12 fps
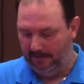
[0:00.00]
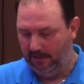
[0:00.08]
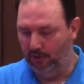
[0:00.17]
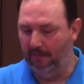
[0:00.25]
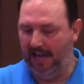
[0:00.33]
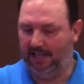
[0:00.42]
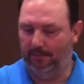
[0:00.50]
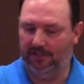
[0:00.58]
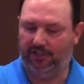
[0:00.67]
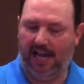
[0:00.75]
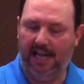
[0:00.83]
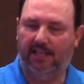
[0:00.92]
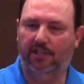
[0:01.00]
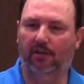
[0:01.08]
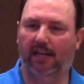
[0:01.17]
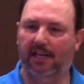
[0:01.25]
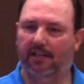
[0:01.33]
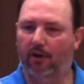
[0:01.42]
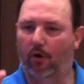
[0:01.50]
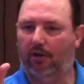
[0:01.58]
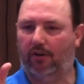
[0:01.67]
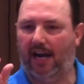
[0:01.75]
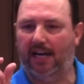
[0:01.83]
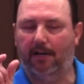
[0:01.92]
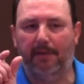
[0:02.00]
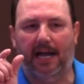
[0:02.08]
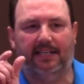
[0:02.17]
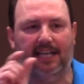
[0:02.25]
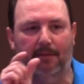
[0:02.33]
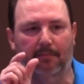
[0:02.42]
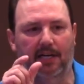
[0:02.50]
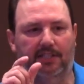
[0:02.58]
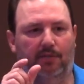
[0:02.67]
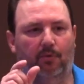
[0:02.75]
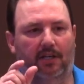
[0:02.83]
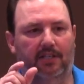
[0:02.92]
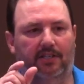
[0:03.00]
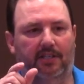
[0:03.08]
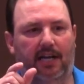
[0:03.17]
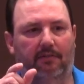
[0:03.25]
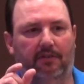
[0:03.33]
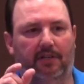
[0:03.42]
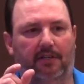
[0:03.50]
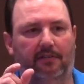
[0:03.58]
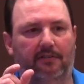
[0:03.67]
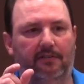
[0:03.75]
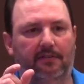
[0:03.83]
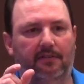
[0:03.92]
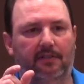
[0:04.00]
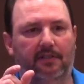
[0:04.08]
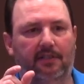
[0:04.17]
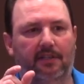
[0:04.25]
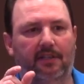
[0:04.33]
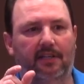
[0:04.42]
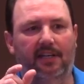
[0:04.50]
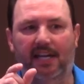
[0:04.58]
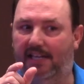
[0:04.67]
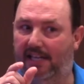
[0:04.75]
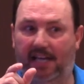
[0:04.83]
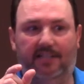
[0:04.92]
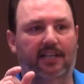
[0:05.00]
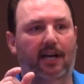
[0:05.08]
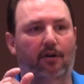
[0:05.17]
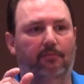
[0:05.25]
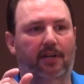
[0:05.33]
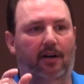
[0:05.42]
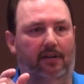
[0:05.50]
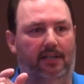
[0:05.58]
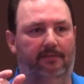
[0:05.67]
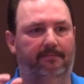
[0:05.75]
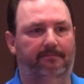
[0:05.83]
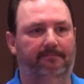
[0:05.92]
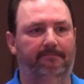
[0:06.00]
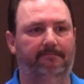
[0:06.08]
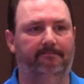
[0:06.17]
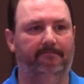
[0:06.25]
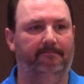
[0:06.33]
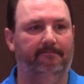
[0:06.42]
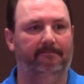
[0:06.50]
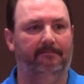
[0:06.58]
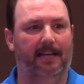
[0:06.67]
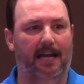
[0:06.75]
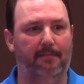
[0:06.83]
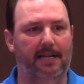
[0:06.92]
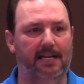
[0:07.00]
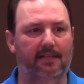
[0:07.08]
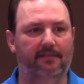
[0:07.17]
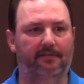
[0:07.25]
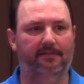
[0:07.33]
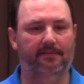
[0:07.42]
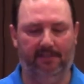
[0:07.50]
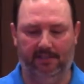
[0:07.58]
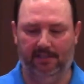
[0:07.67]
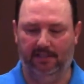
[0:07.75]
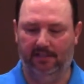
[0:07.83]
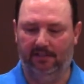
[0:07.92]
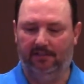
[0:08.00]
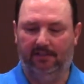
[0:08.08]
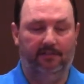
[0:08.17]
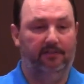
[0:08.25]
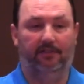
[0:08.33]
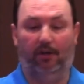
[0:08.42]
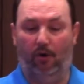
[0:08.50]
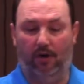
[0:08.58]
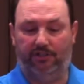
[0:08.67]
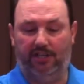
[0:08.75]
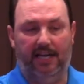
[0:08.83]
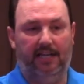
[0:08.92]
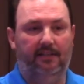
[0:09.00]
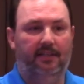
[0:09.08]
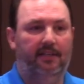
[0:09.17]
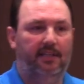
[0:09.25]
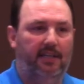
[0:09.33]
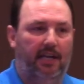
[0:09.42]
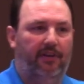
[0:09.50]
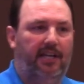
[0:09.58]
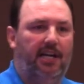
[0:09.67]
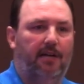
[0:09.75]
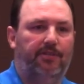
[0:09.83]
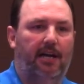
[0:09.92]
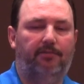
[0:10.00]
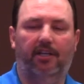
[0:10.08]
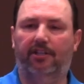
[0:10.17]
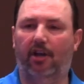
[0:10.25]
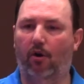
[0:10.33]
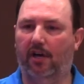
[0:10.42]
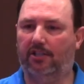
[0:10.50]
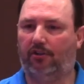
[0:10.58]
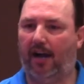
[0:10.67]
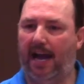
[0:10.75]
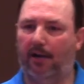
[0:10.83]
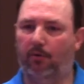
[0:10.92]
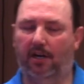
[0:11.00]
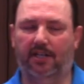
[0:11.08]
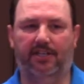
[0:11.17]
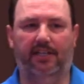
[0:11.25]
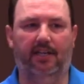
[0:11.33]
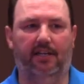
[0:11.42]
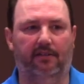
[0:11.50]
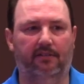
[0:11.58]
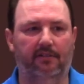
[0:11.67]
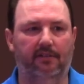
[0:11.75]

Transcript: You make a mistake and you leave the door cracked about that much, and what does the devil do? He kicks it open, don't he? Amen? The Lord said, if he comes up to the door and it's cracked, what does he do?